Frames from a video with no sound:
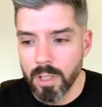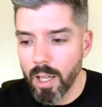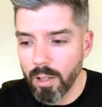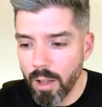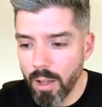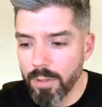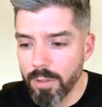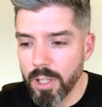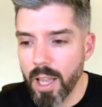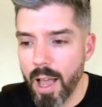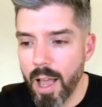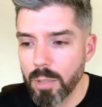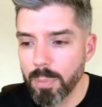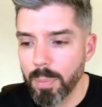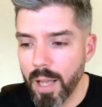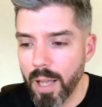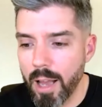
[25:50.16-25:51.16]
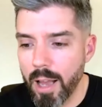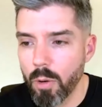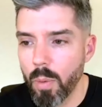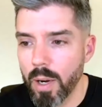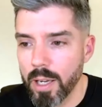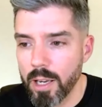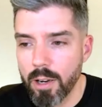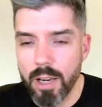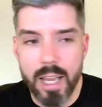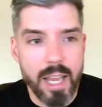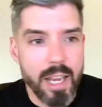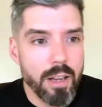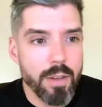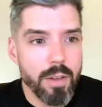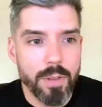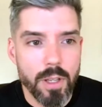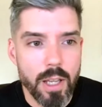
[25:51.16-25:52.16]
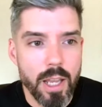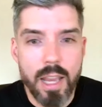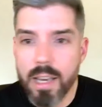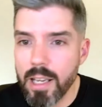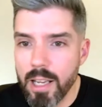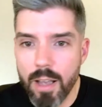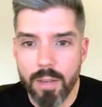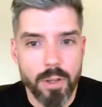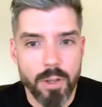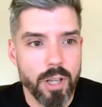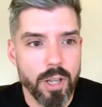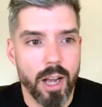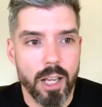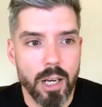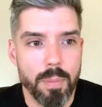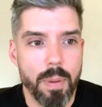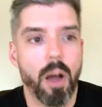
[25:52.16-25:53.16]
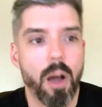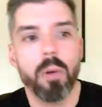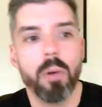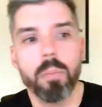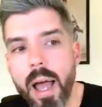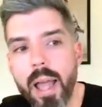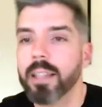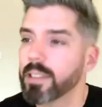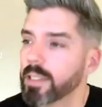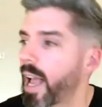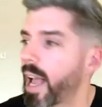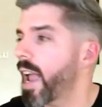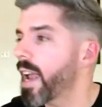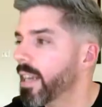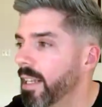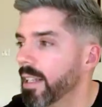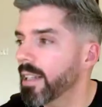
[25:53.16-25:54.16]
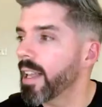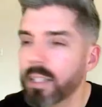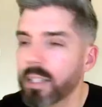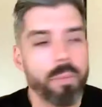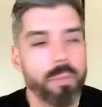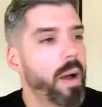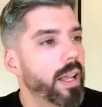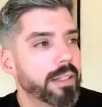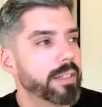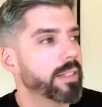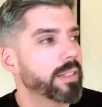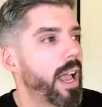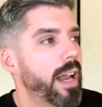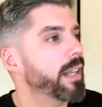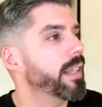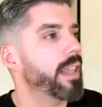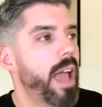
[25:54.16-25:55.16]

I love you guys, but I don't want to hear any of you talking about my anxiety this, my anxiety